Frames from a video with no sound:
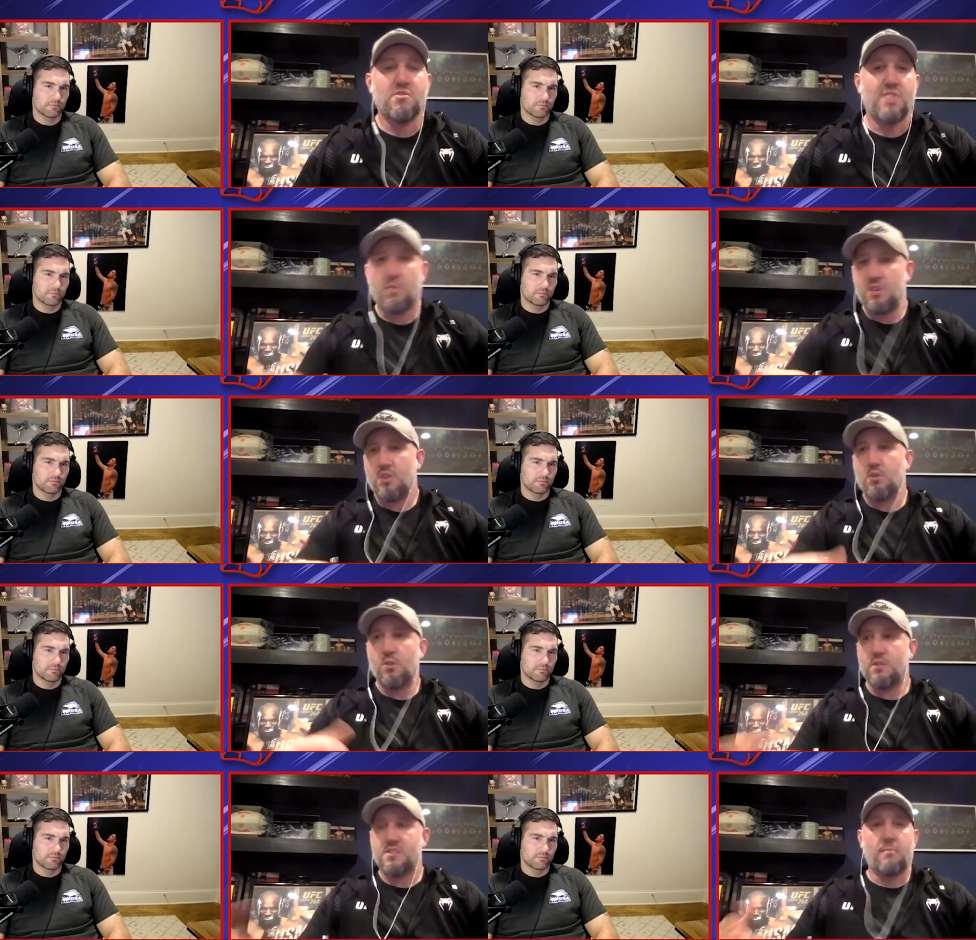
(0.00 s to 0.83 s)
Speaker 1: Like when you go
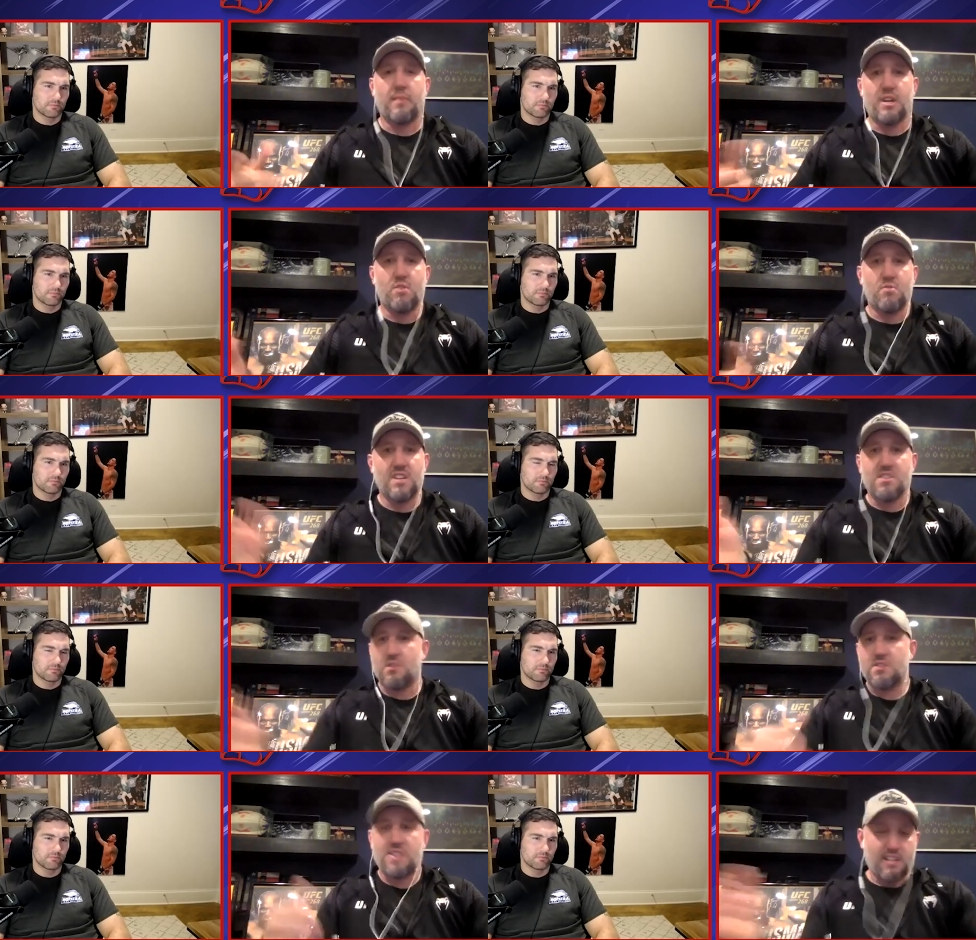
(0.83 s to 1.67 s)
to somebody who does
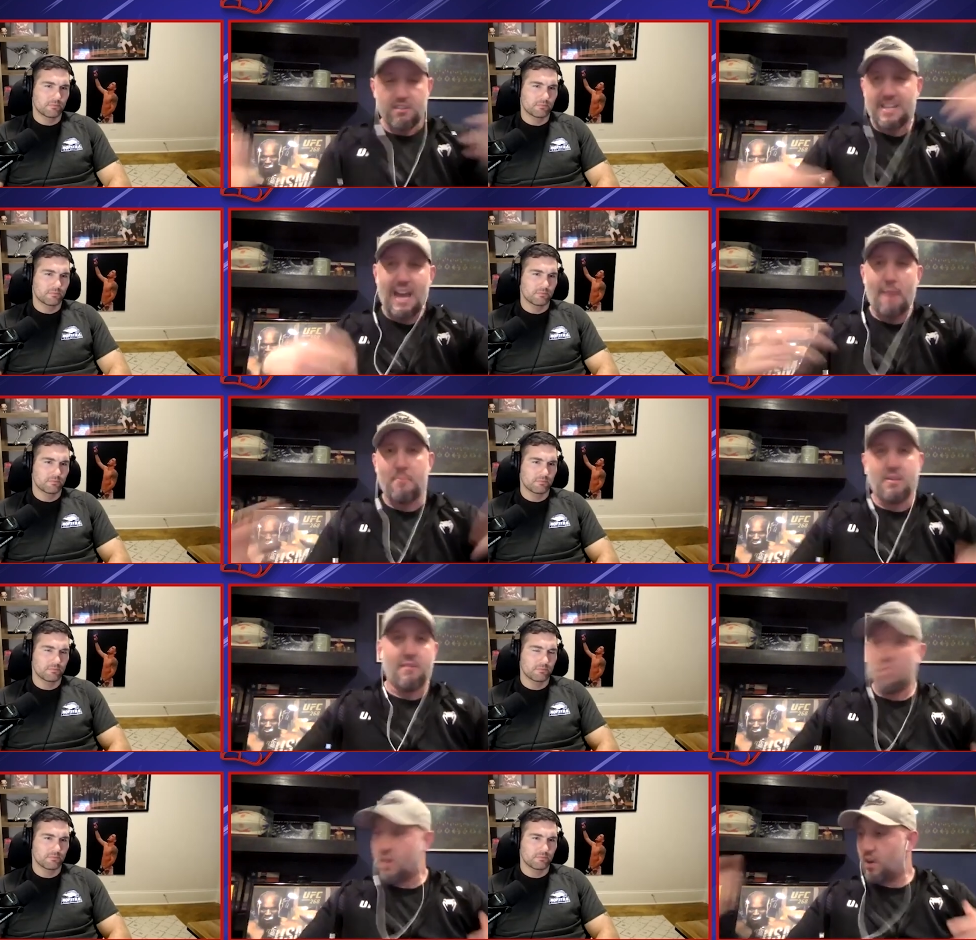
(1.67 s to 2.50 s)
those things and they're tapping
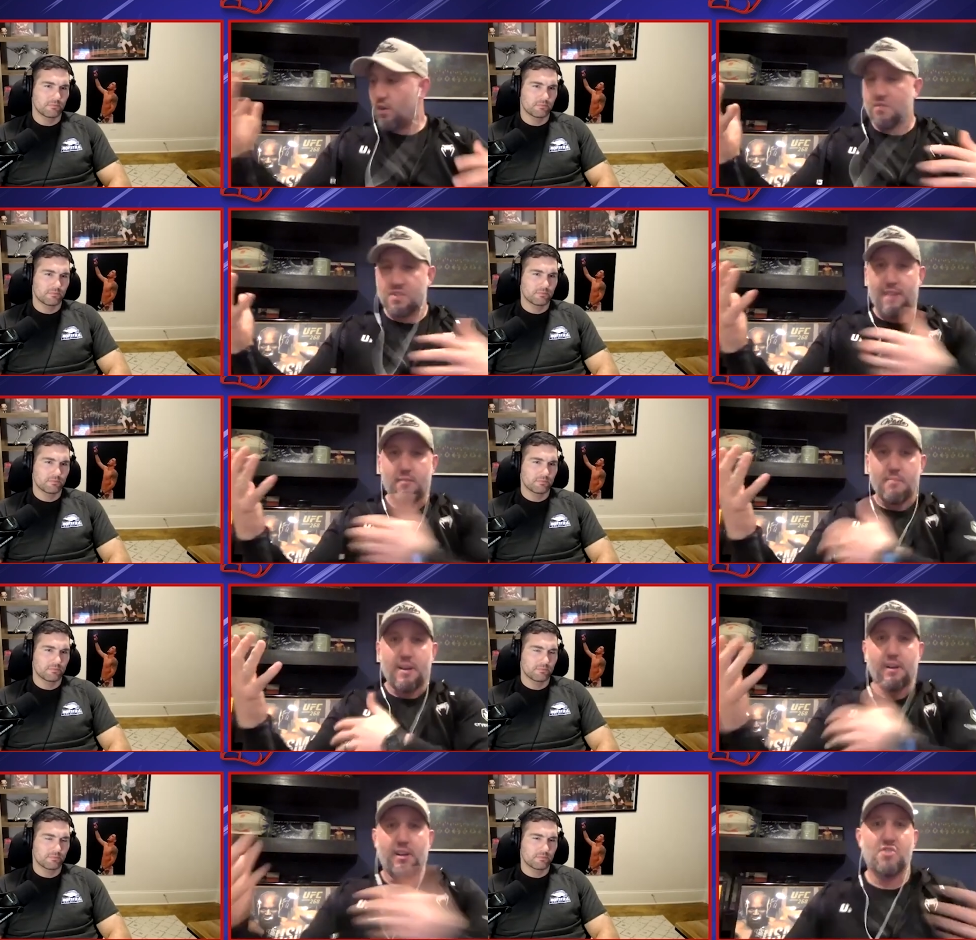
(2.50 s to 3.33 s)
everywhere and all of a sudden you have a
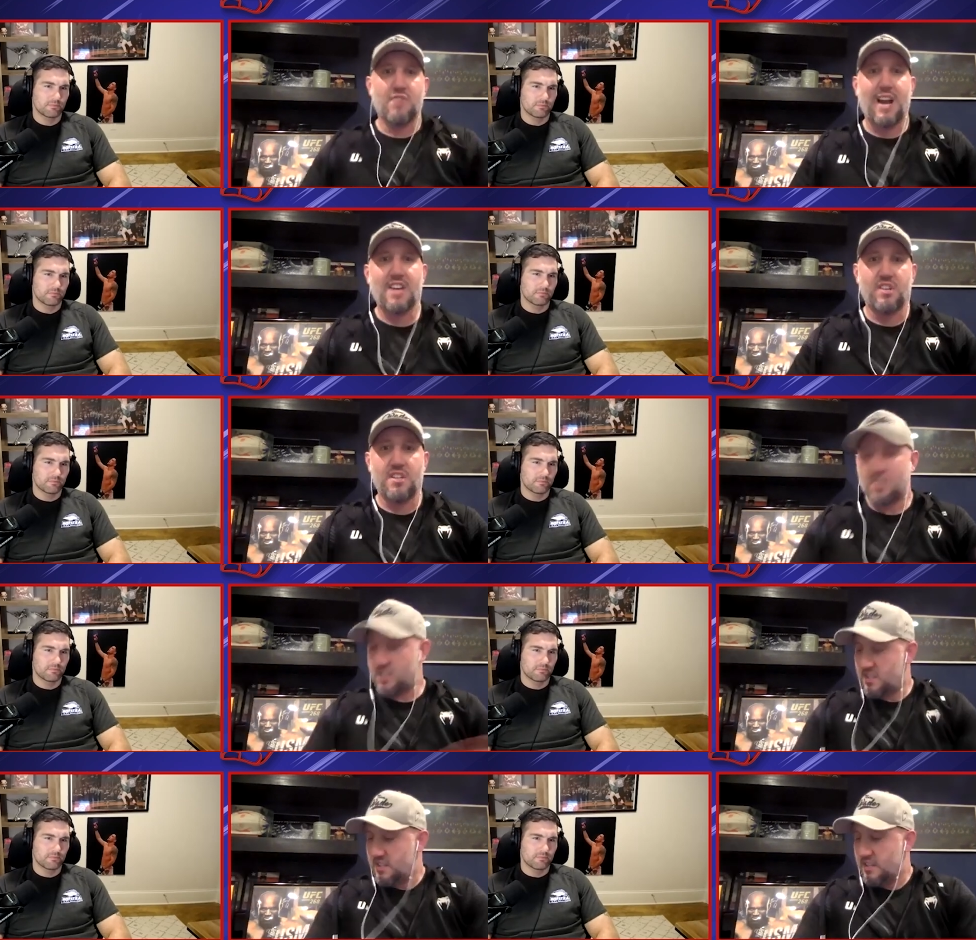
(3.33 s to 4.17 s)
better contraction, it's
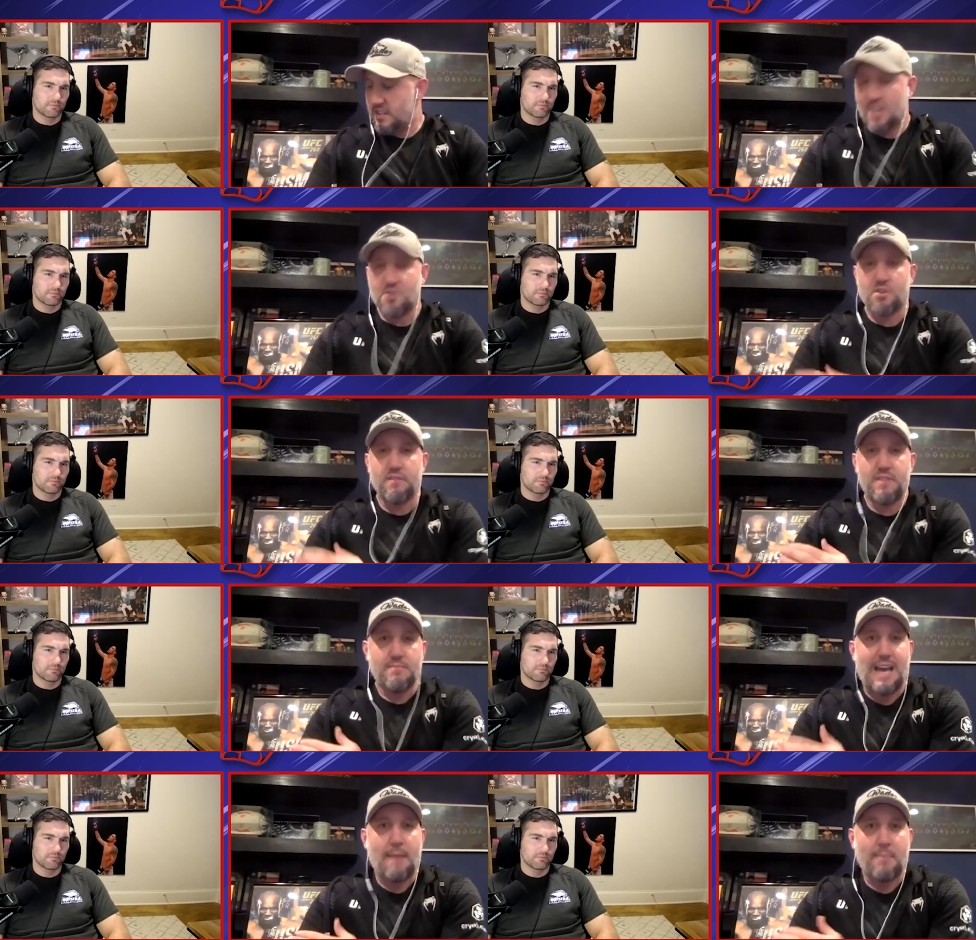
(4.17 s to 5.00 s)
just the nature of them
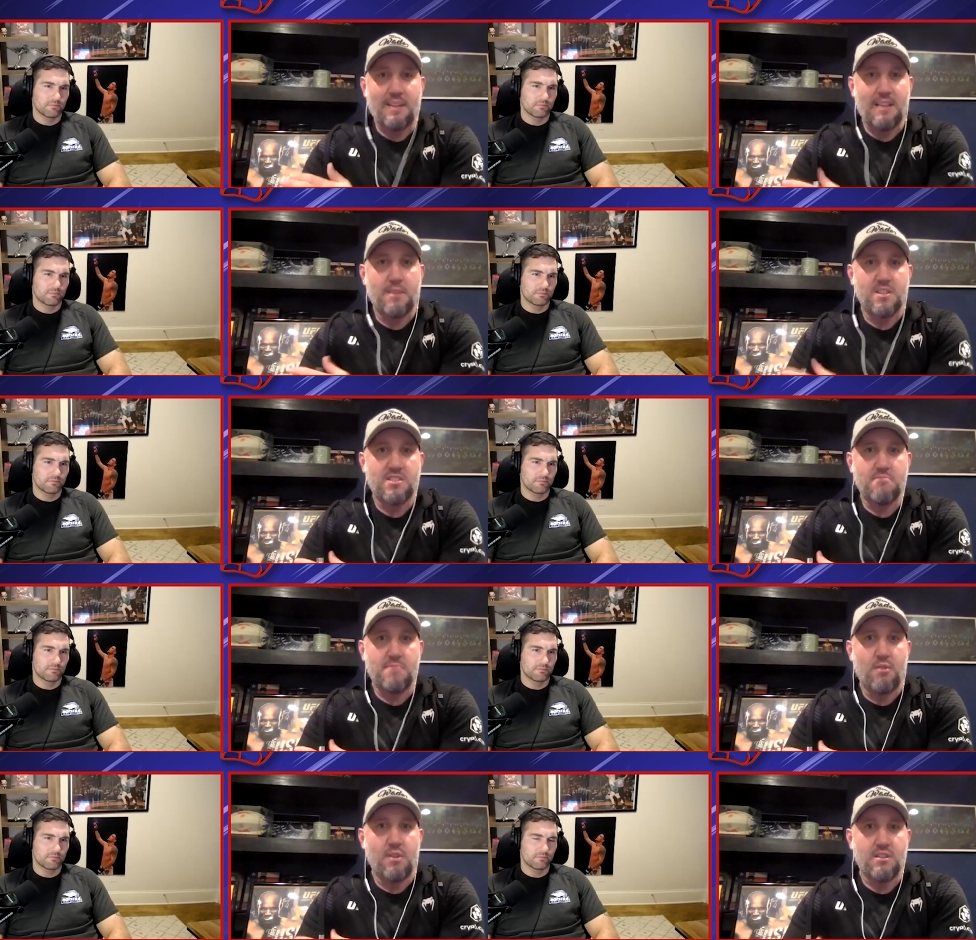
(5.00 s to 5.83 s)
tapping that muscle
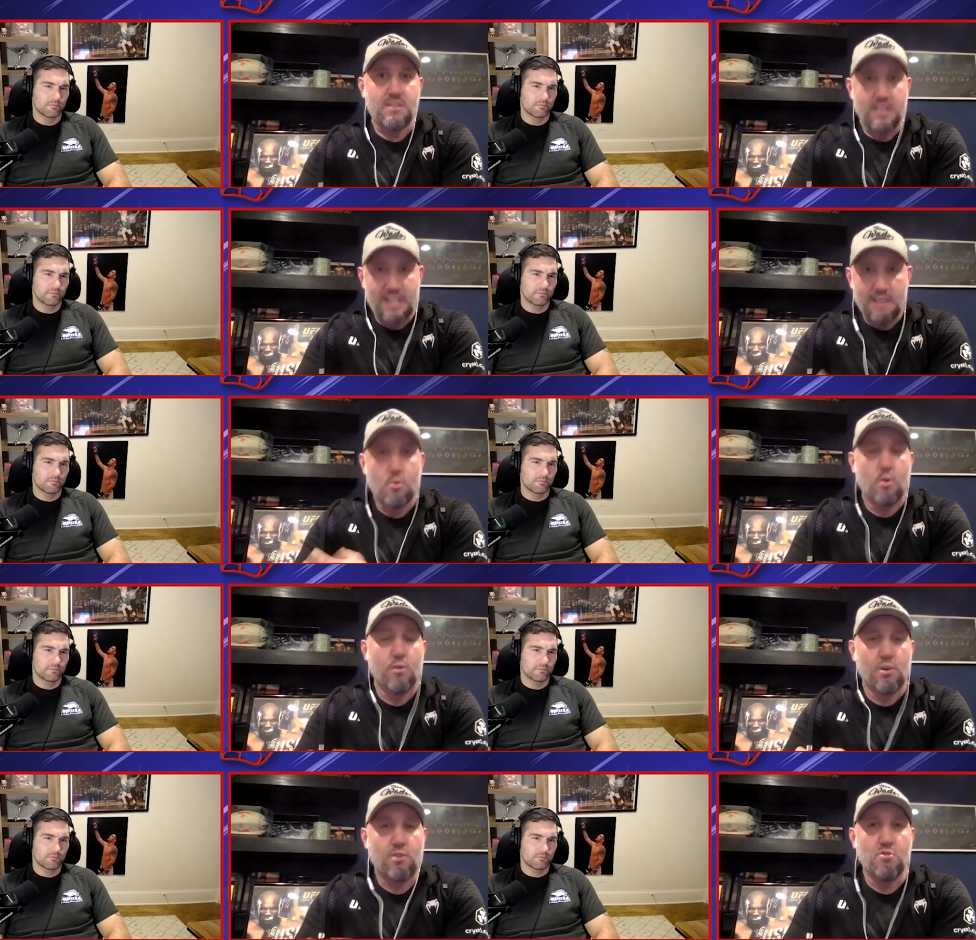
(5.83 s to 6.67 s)
belly to get more
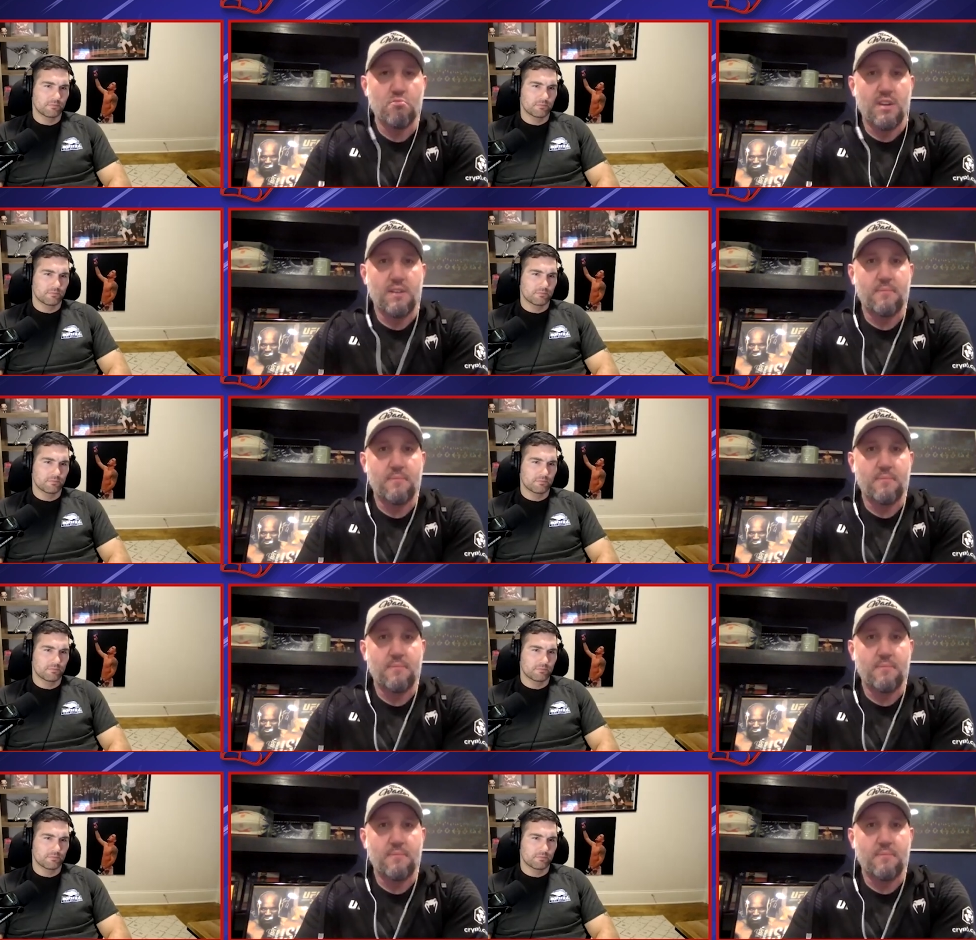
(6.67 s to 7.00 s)
recruitment.